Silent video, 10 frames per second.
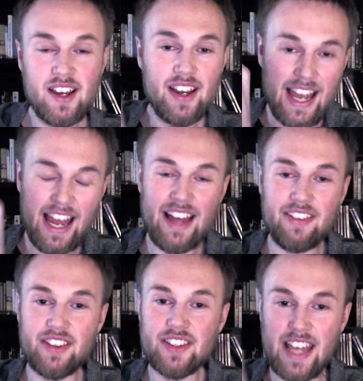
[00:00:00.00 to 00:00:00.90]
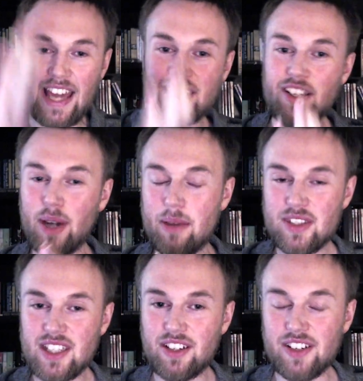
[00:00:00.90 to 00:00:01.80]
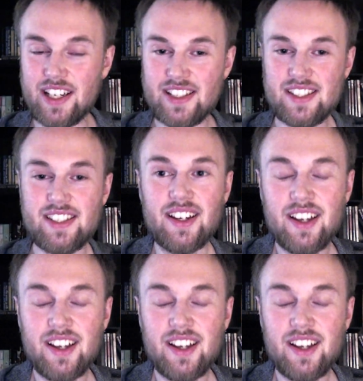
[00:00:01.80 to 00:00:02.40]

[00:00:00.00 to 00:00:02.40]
and the Enneagram's theories.